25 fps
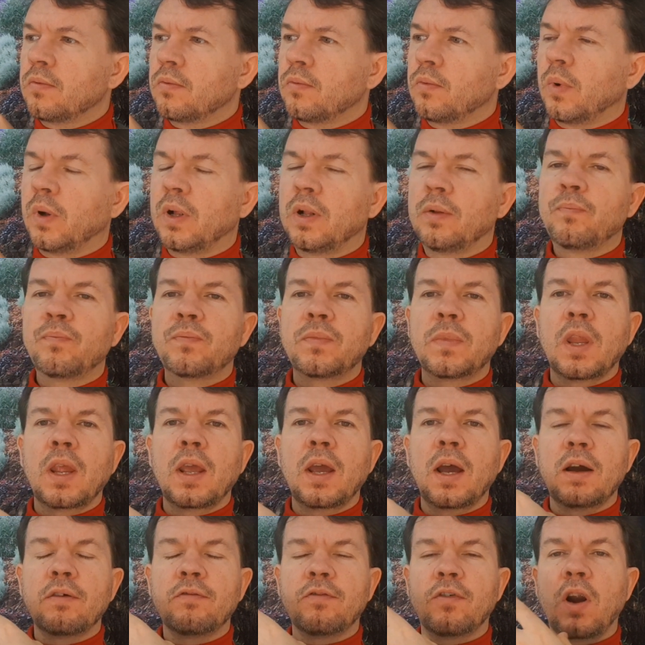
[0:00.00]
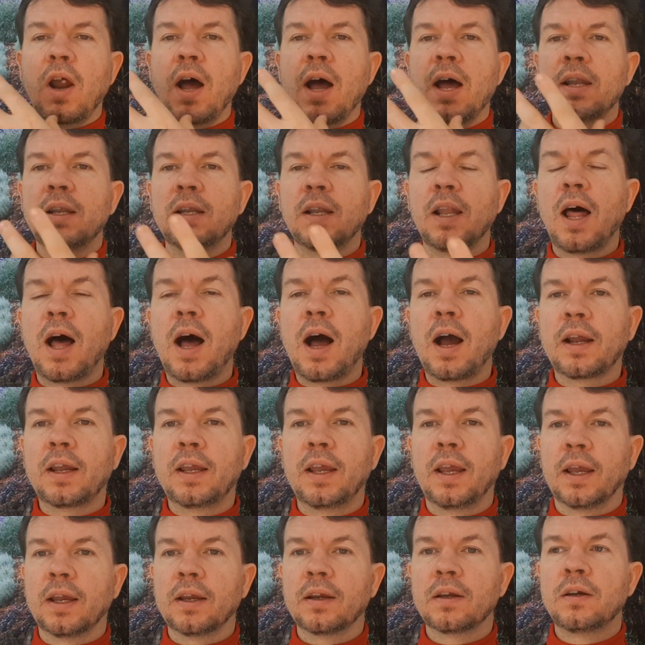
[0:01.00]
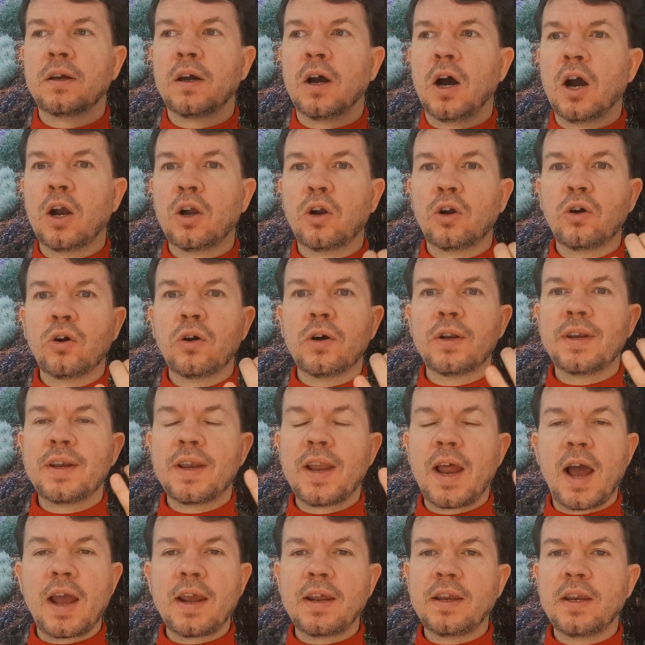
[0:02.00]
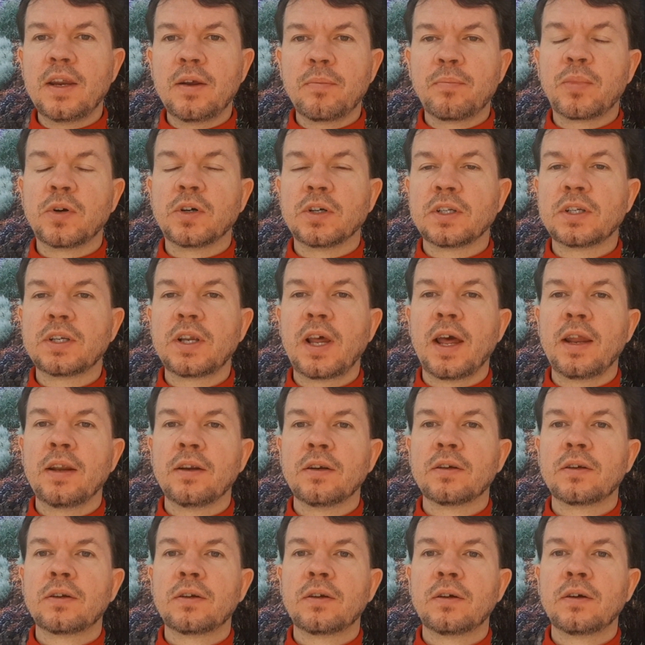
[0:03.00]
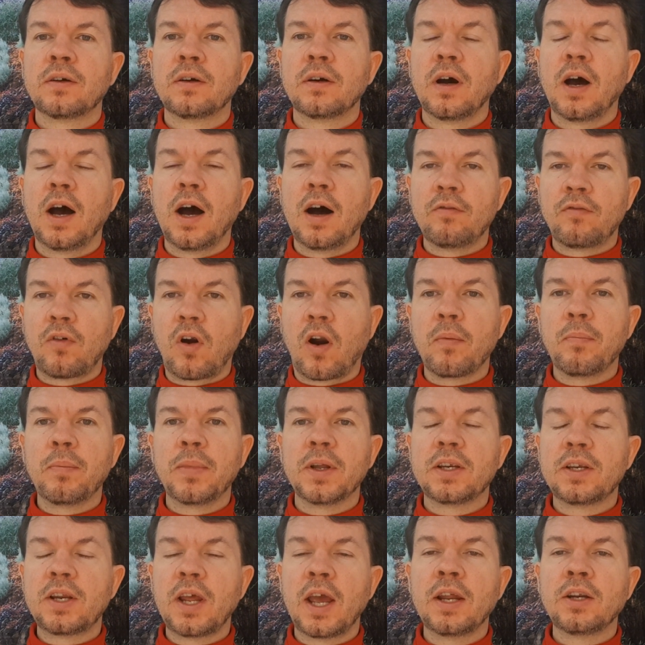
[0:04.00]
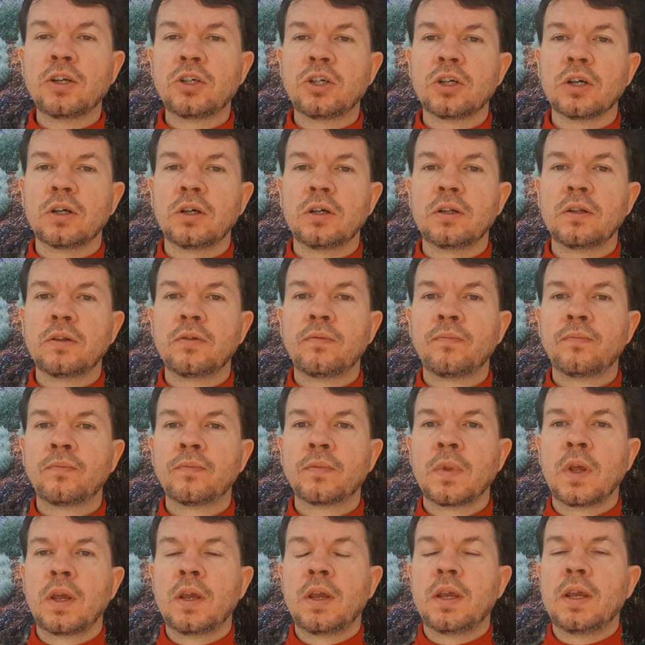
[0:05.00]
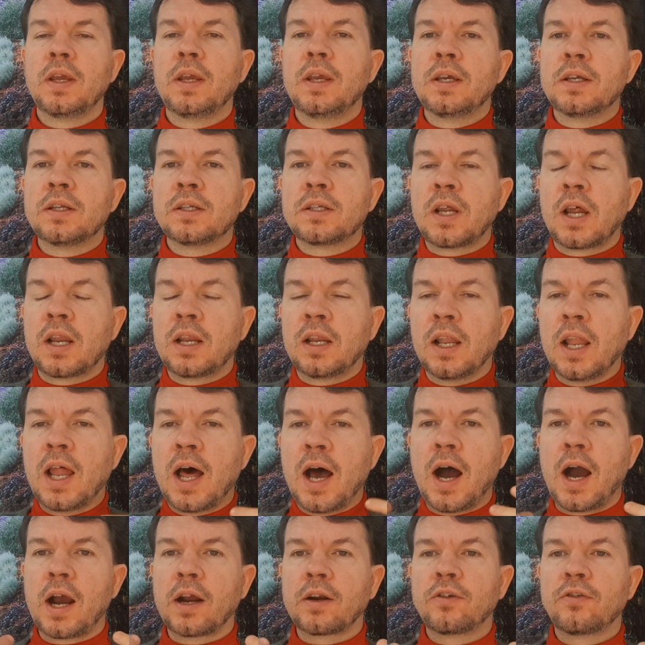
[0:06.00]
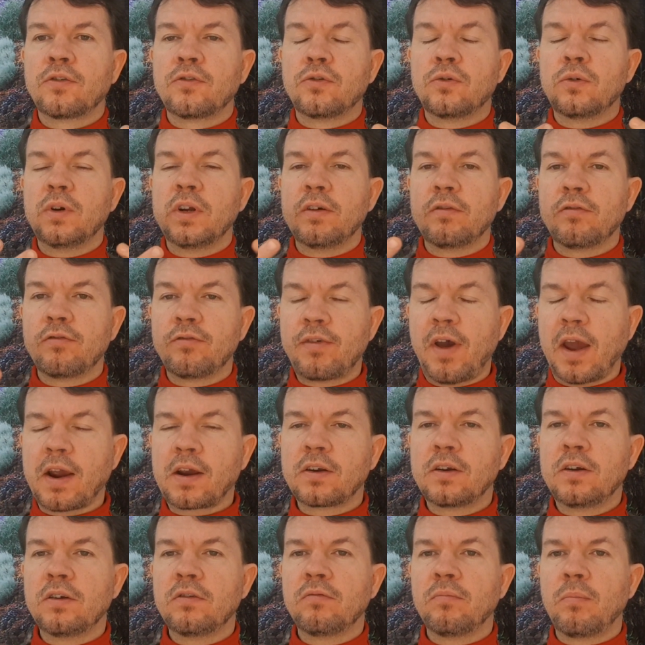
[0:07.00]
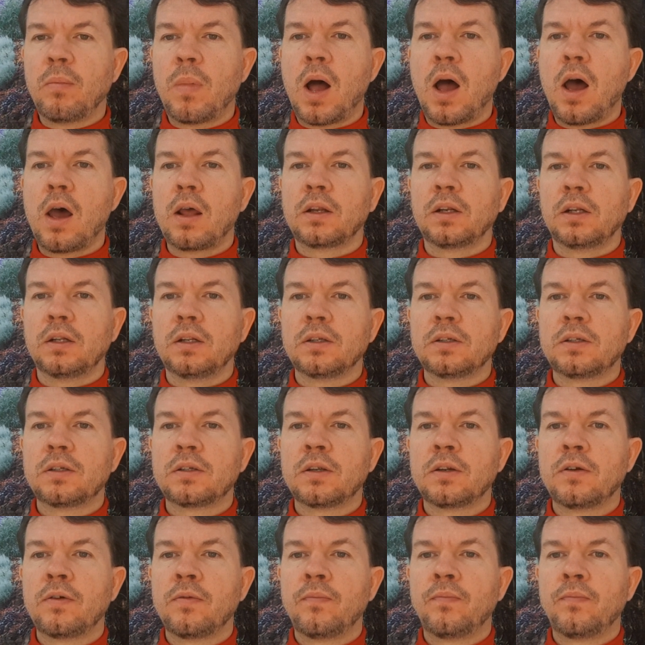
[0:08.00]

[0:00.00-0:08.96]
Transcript: for unlocking a good 90% of our potential is unlocked through effective models